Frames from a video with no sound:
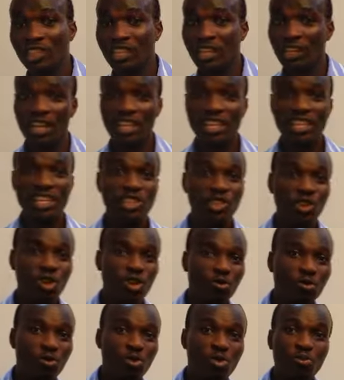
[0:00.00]
an
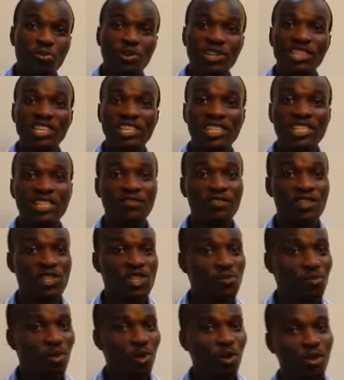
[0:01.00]
organization will be relatively
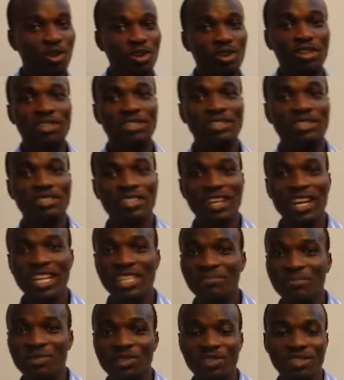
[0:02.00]
small,
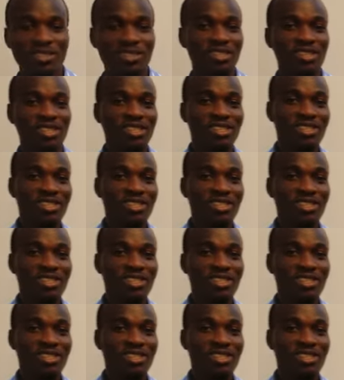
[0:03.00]
that means